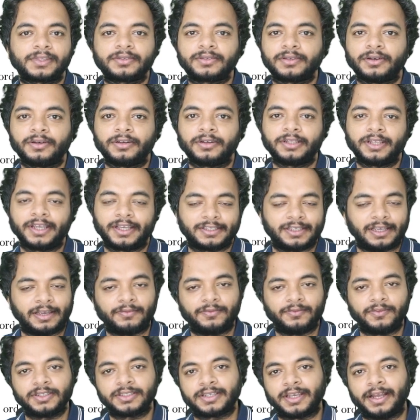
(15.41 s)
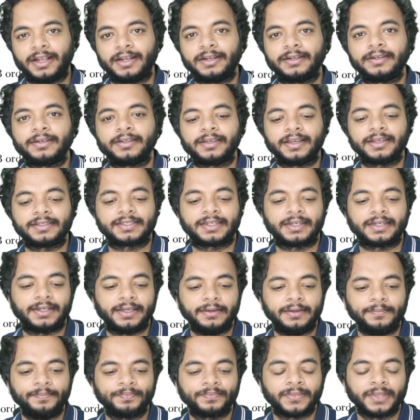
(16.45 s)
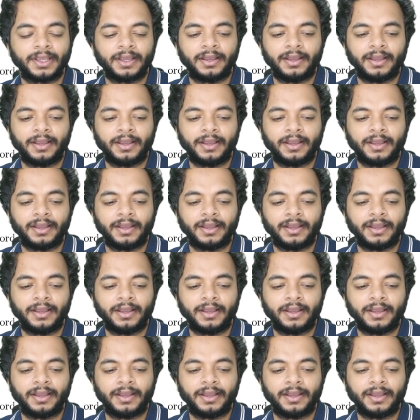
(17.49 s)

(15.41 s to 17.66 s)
So the exam was held yesterday,